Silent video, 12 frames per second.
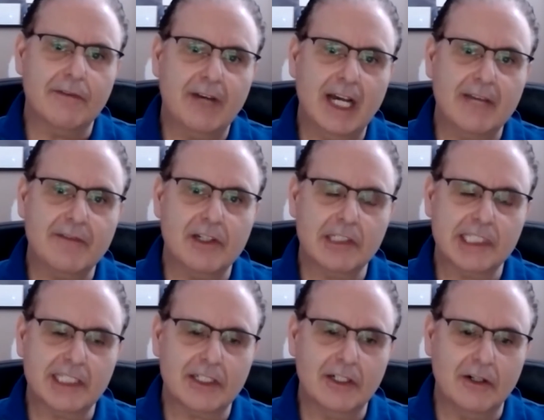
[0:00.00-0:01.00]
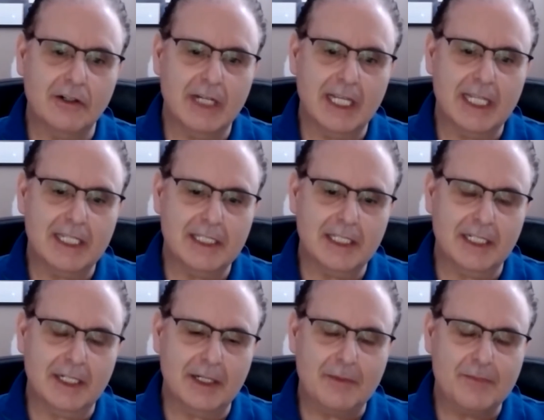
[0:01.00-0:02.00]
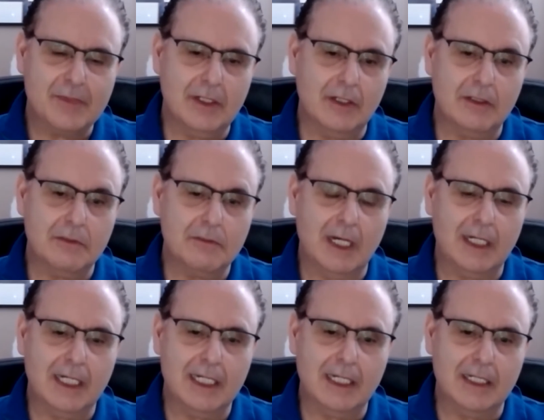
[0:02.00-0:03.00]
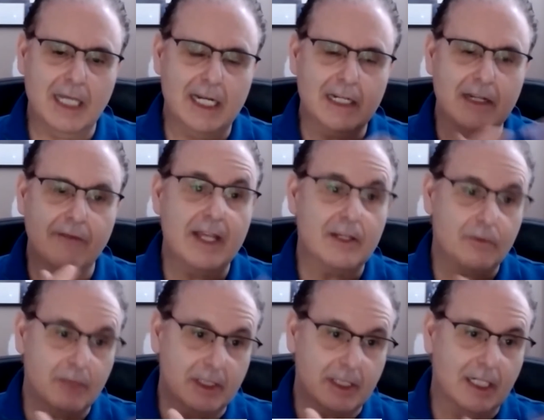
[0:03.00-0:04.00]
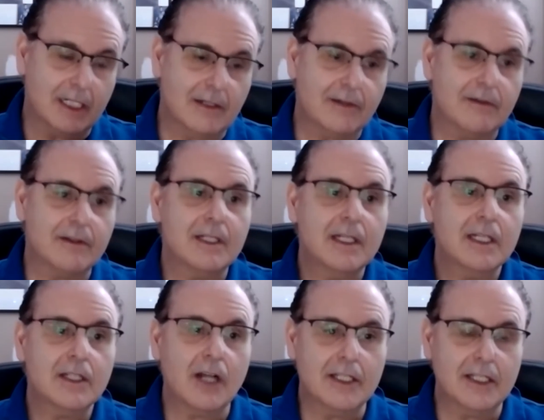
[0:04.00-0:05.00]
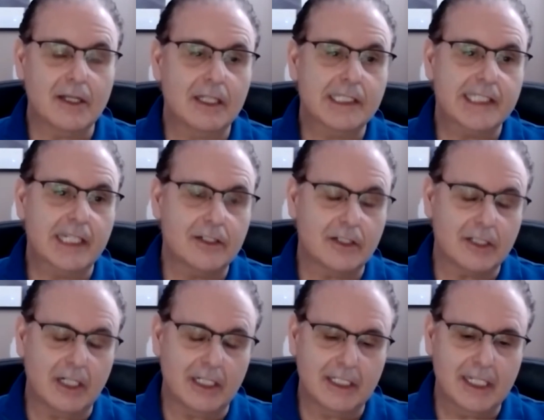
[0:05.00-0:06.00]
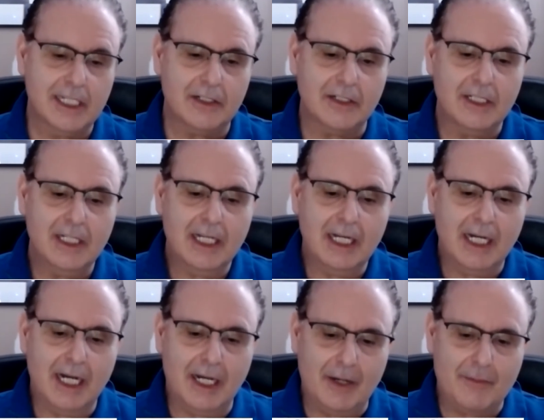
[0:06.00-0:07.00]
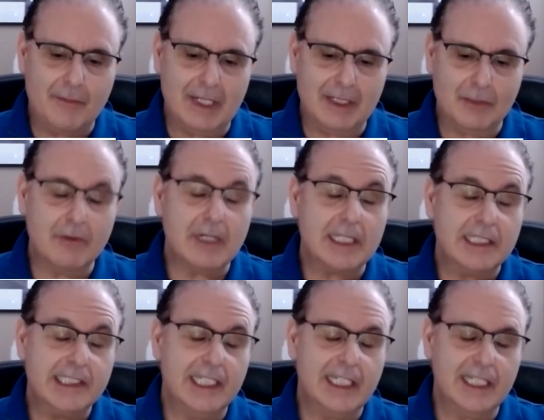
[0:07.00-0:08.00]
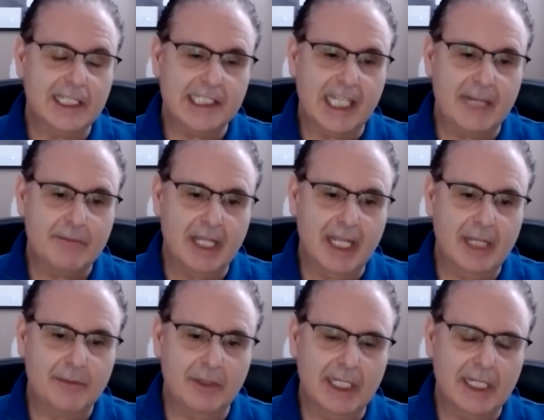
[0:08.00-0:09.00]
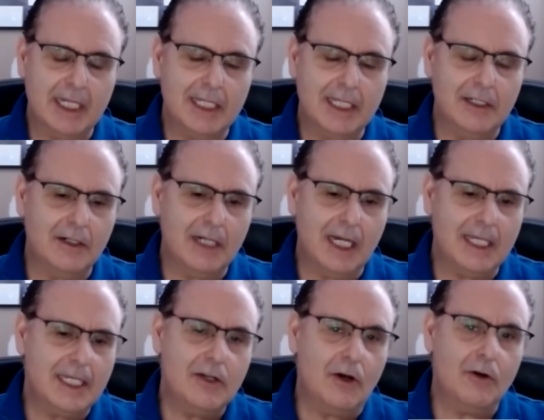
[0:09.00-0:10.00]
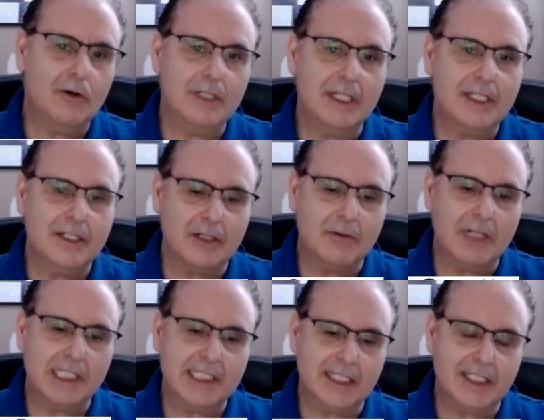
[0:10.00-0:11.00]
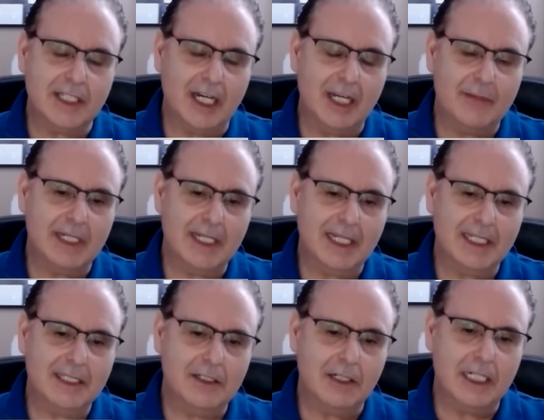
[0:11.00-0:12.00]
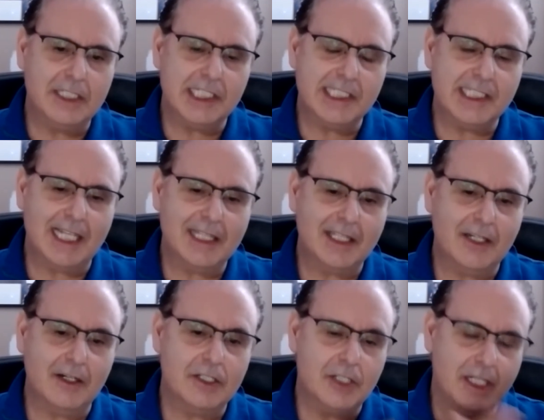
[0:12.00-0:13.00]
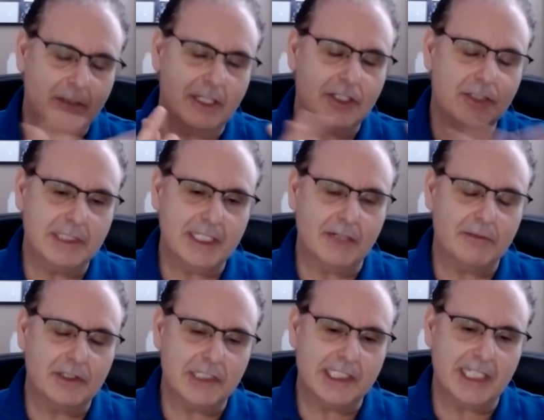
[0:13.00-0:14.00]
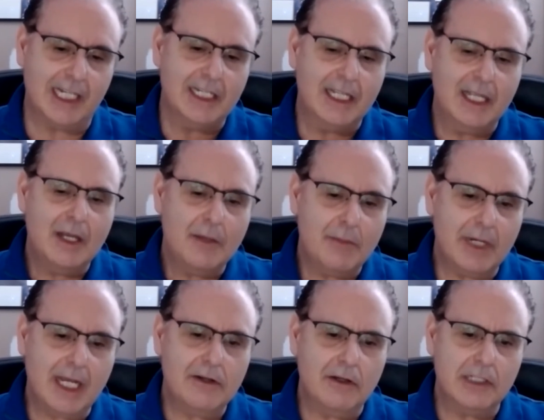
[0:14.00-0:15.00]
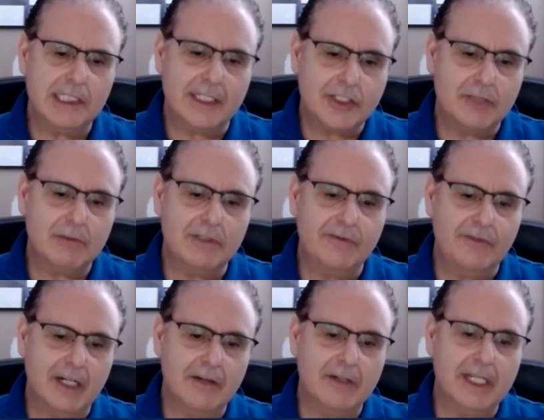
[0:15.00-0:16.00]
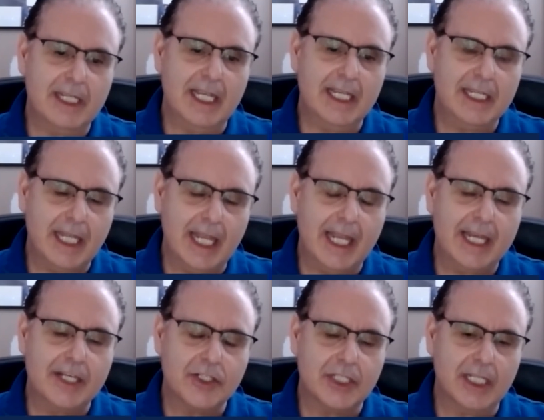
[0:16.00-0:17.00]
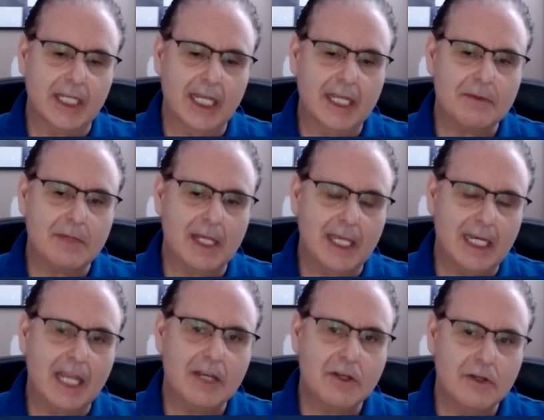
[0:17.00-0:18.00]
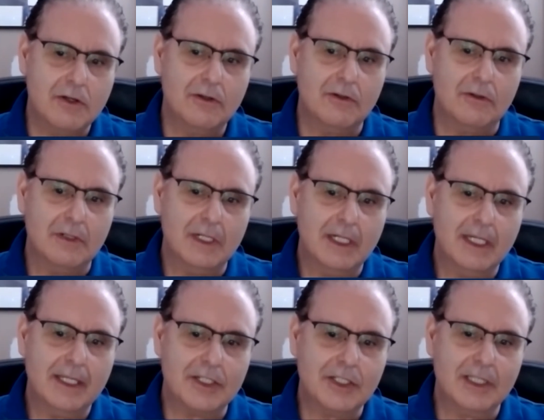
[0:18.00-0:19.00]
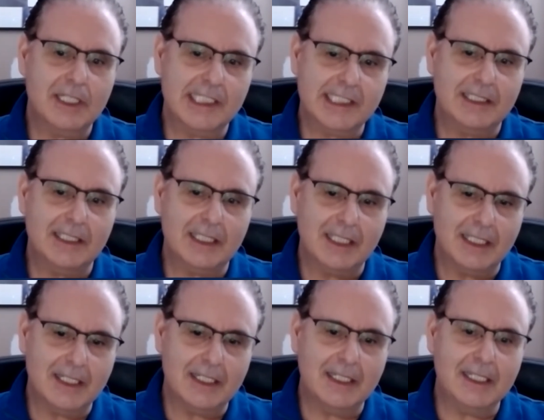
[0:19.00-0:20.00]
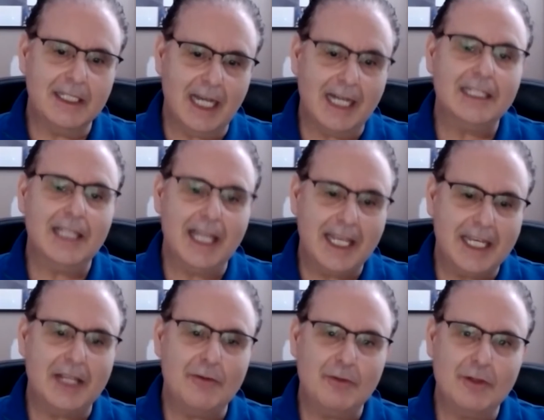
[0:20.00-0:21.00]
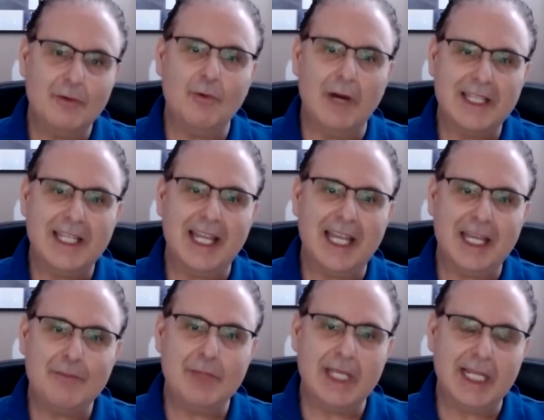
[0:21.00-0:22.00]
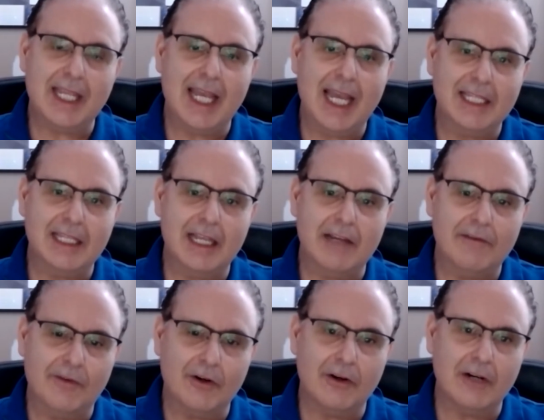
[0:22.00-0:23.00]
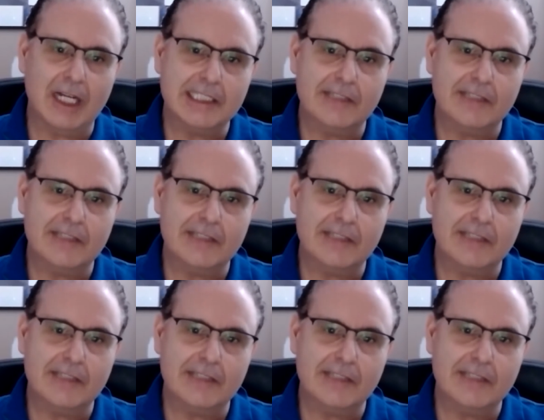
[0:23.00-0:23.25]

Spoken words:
5 years ago, and at an event with Senator Condonino. We were sitting at the same table, and I didn't know who Nadira was at the time, and I just sat there, and she was there with her son, but I noticed that she was very engaged, and I knew that this young lady would one day be a candidate for us